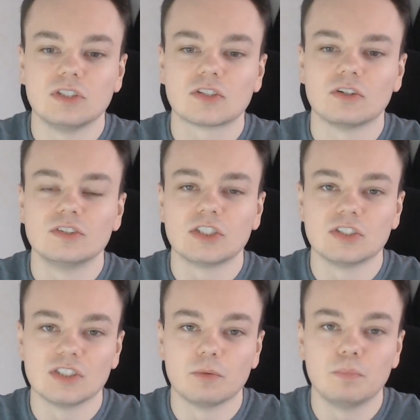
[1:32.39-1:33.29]
conditions
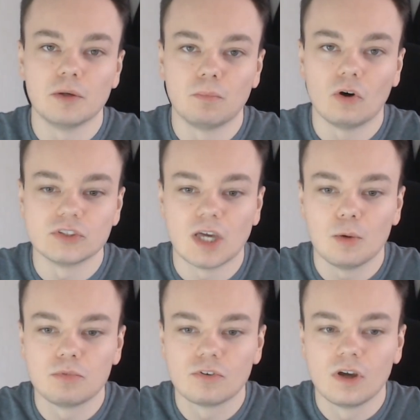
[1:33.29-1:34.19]
in a bit more
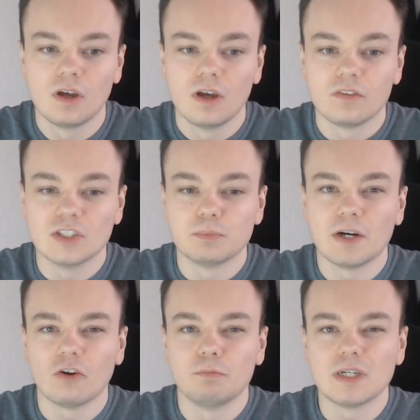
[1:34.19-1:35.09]
depth, this might not
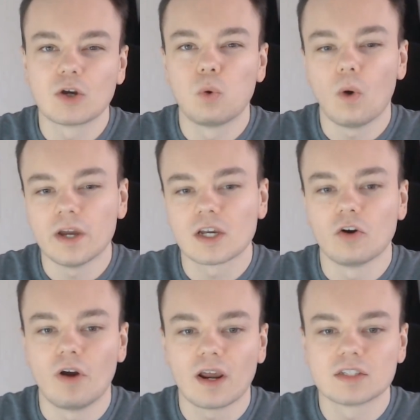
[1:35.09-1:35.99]
have been quite
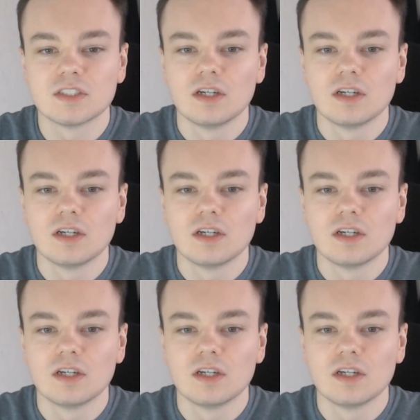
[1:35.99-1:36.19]
correct,